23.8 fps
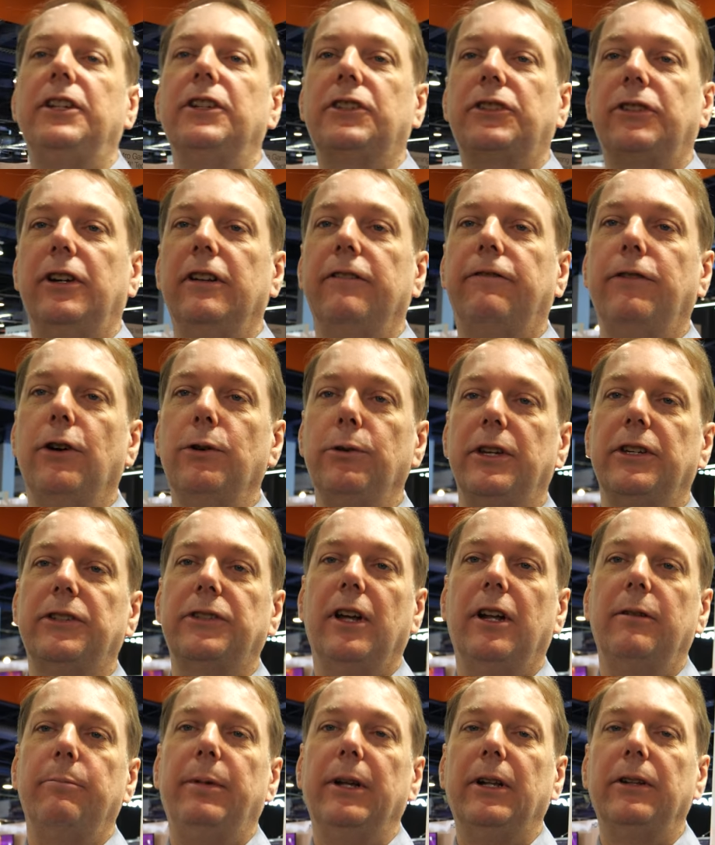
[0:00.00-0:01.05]
just trying to focus
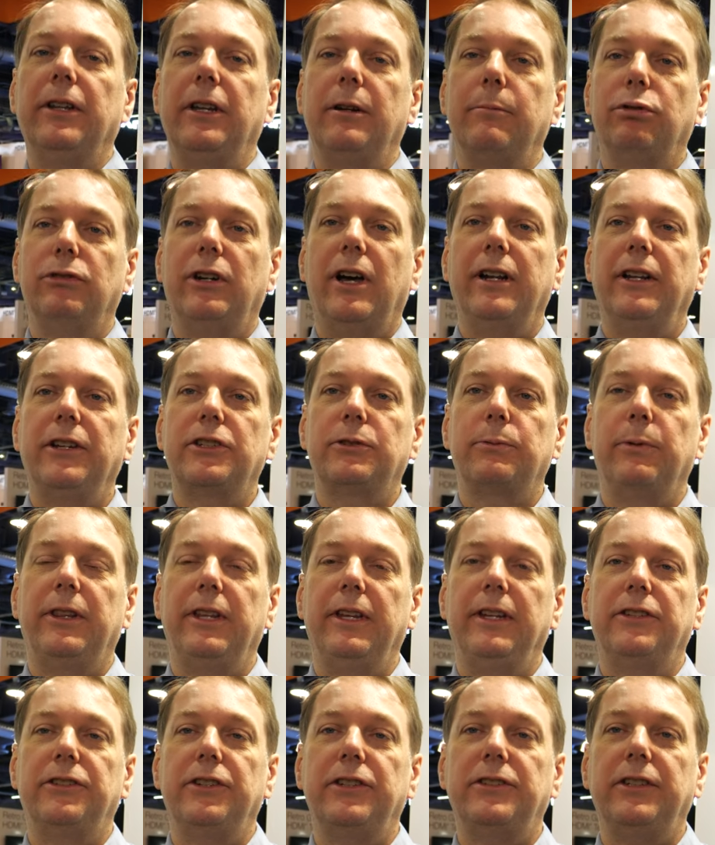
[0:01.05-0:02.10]
on building products with
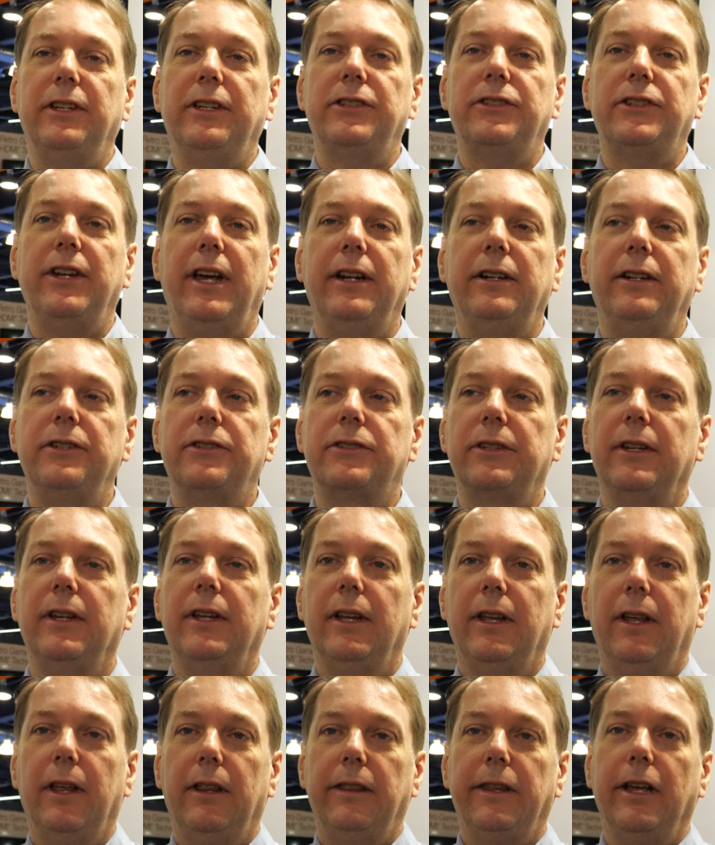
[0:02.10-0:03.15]
the existing standards.
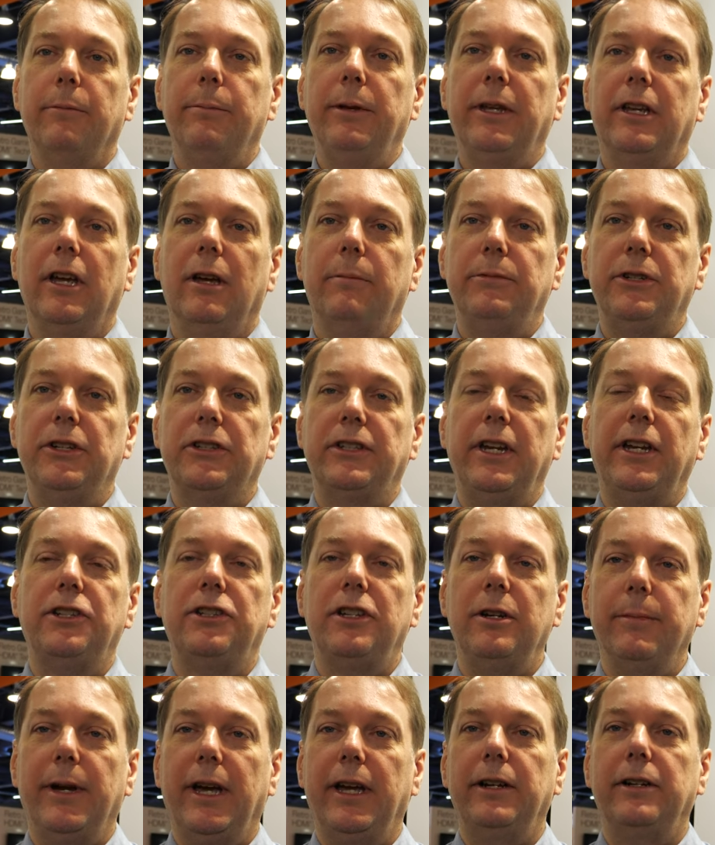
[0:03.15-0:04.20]
They'll become just
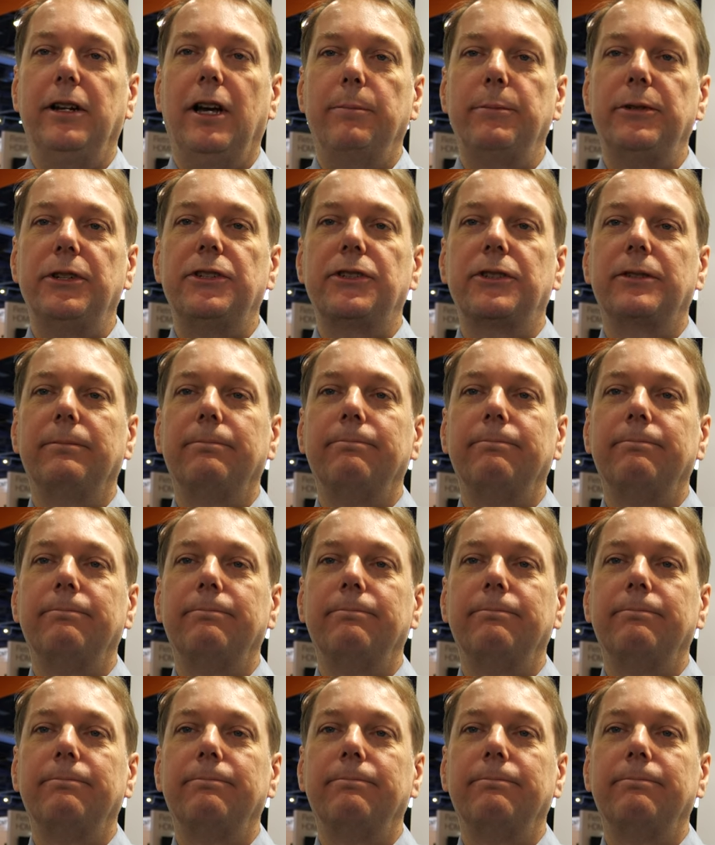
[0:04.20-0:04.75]
HDMI adopters.